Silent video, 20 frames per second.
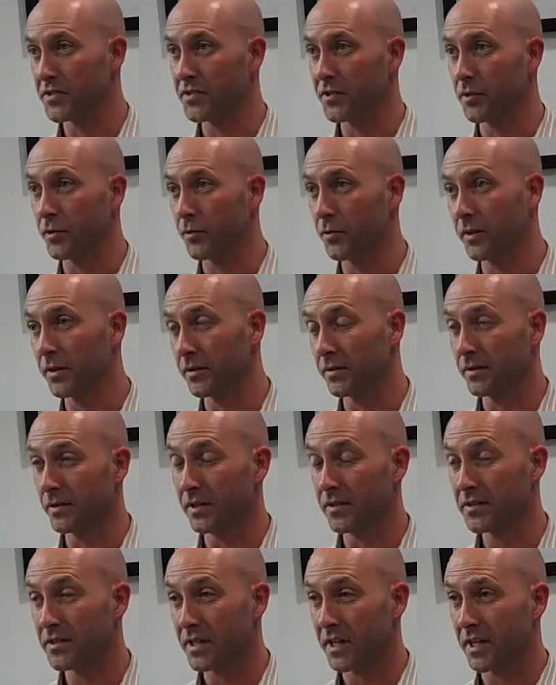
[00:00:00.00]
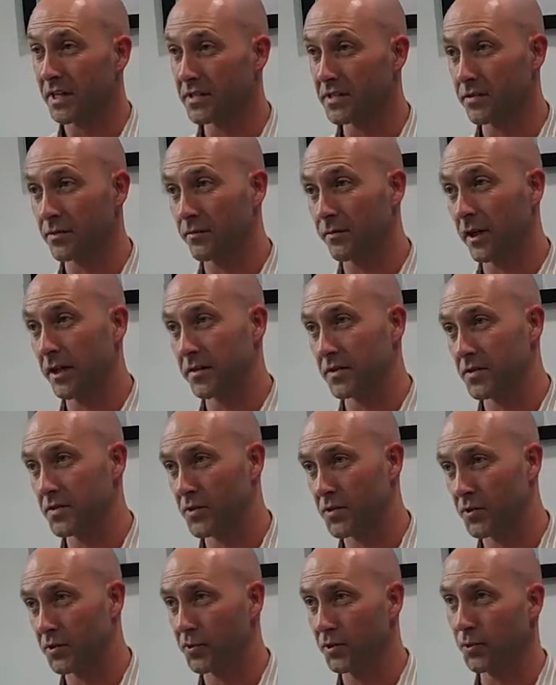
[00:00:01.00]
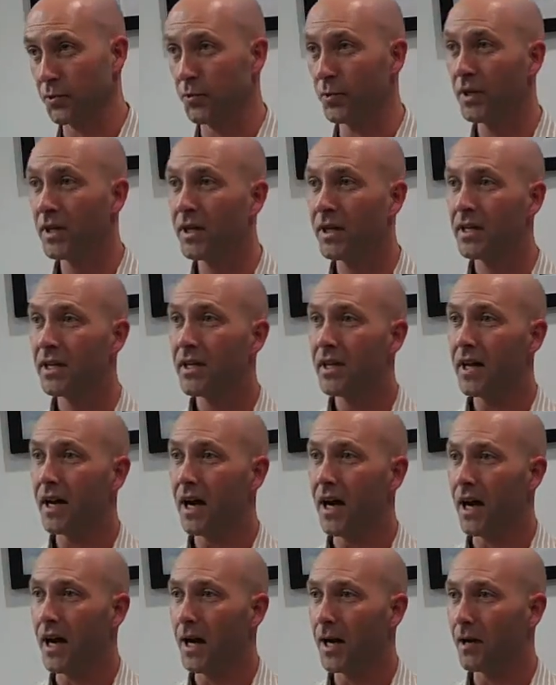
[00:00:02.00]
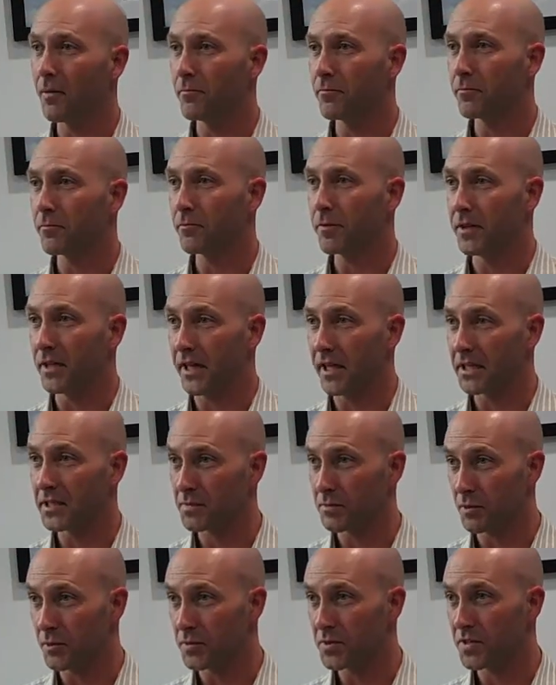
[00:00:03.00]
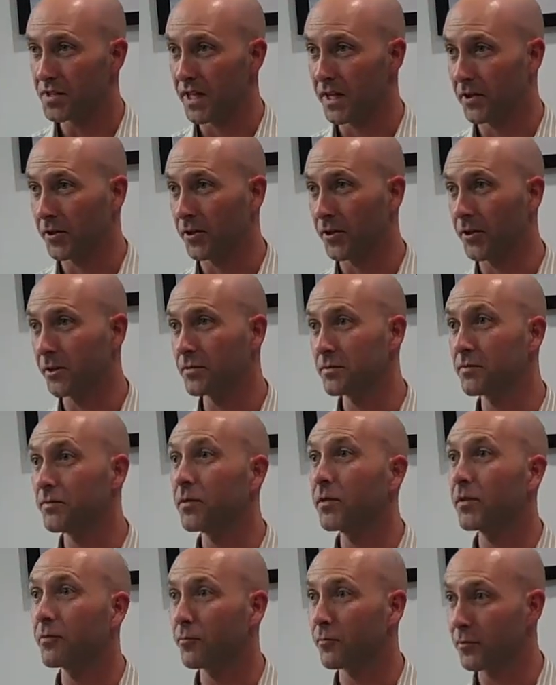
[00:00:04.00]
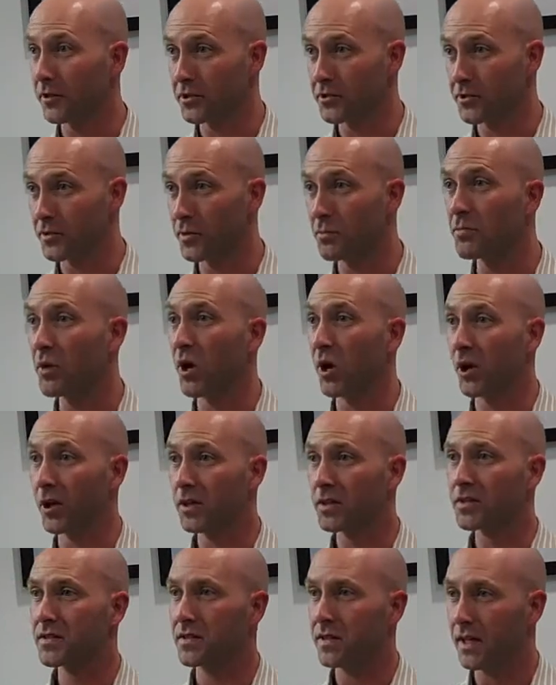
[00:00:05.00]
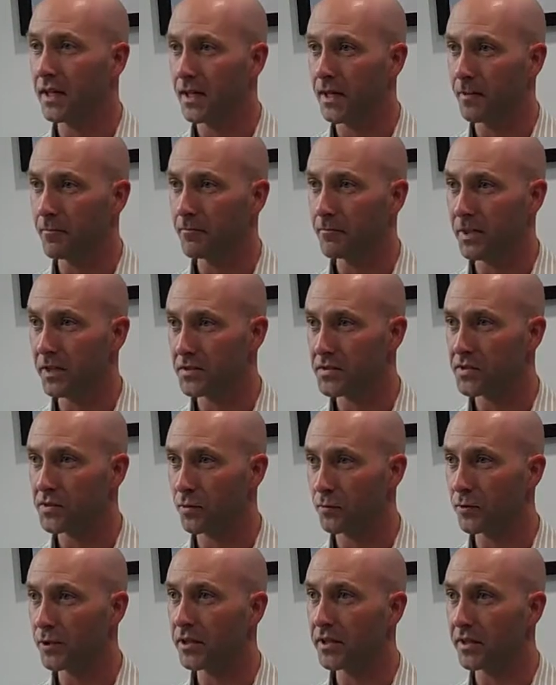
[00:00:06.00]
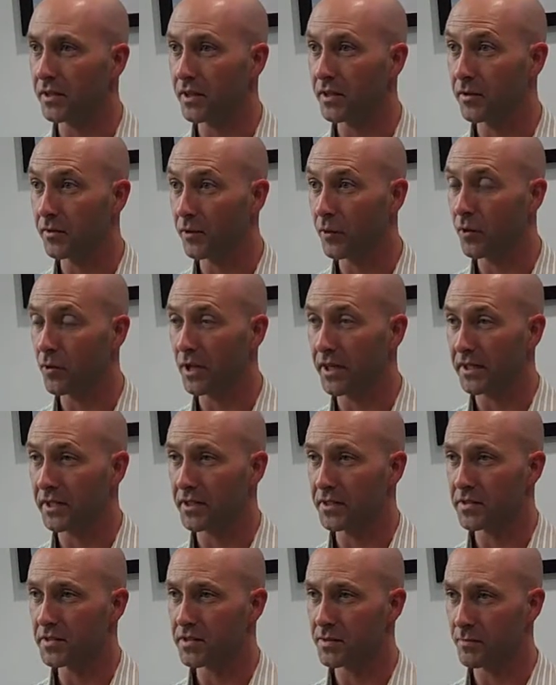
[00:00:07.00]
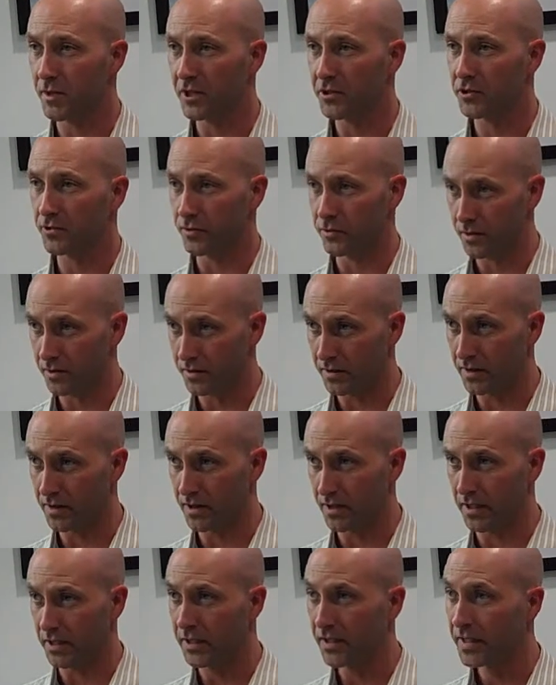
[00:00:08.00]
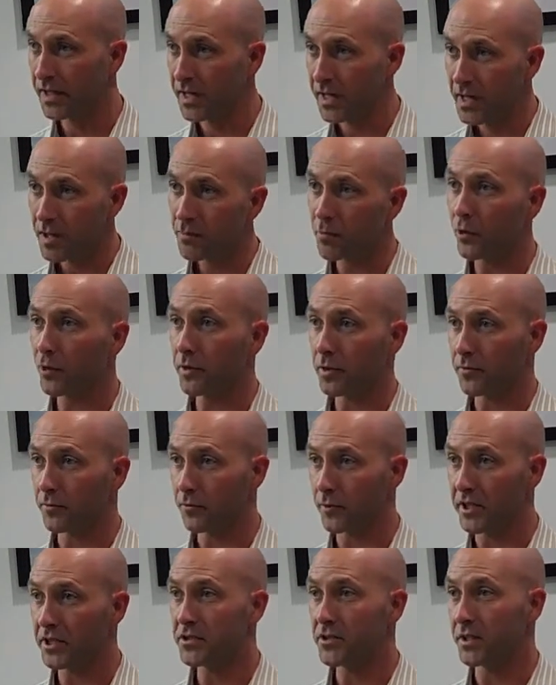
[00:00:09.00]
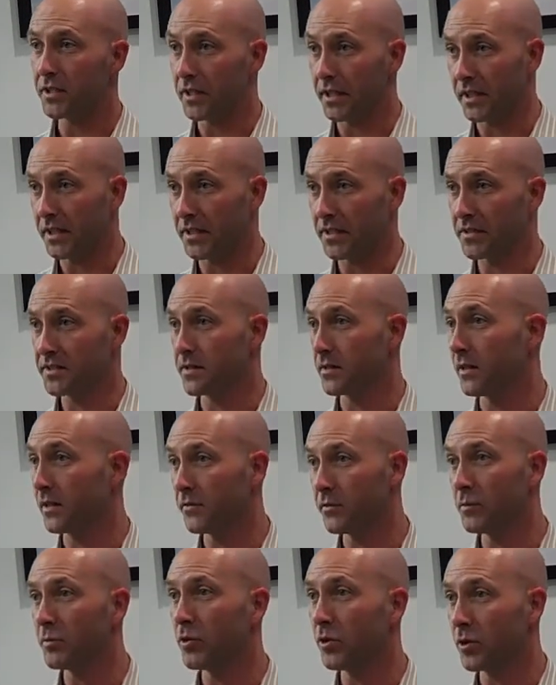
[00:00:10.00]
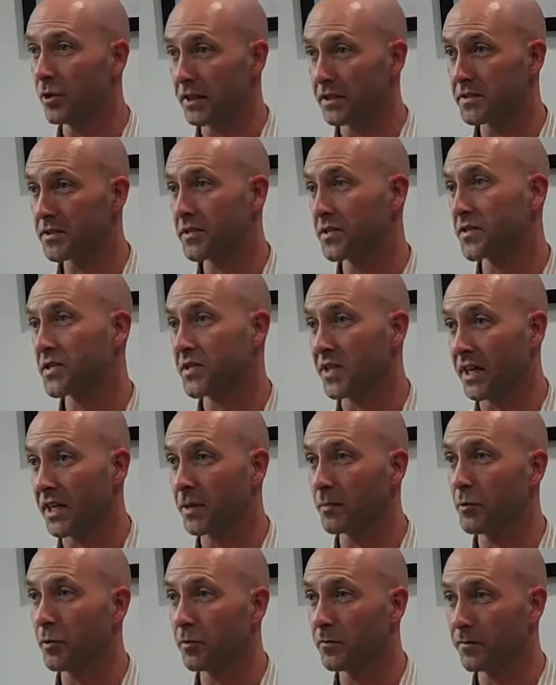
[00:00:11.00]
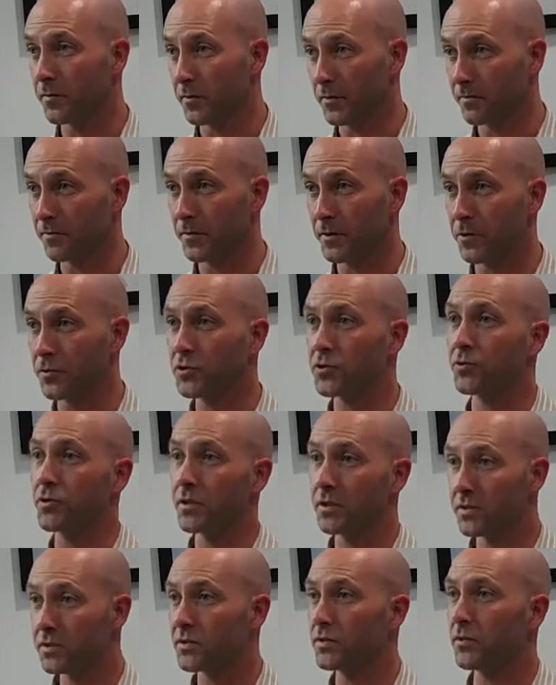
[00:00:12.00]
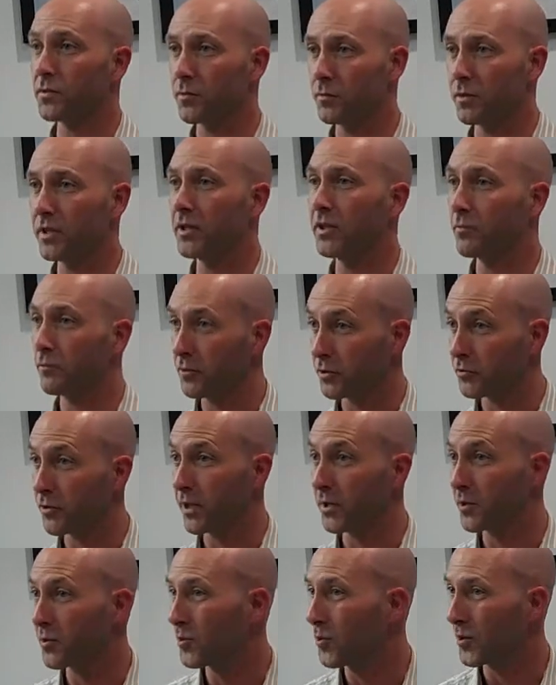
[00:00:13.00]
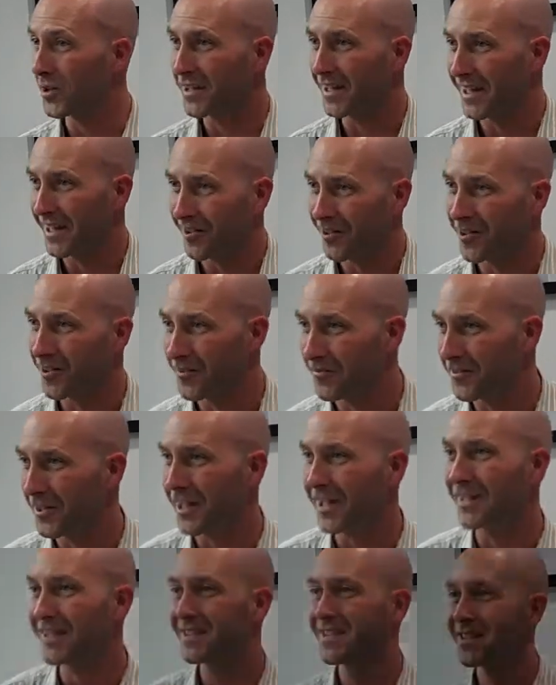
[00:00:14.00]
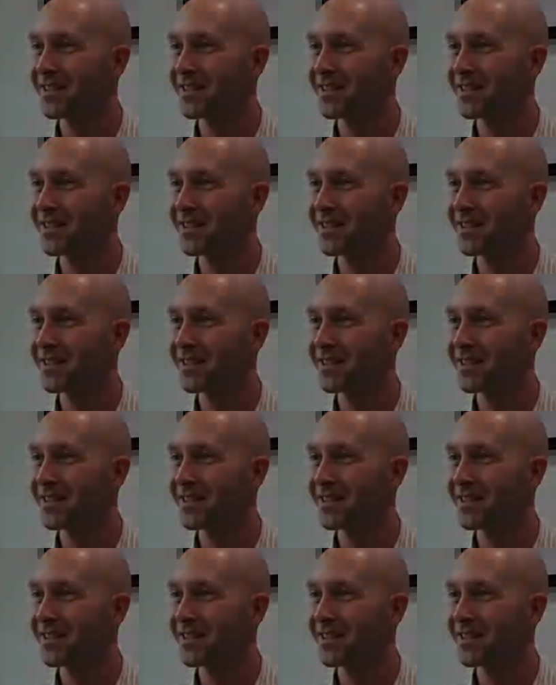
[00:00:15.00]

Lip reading: So in this case, you've got the zoo, the expo center, regional parks. And so really the whole idea is to make sure that the Portland region is livable and sustainable for the future. And so we try to coordinate all of that.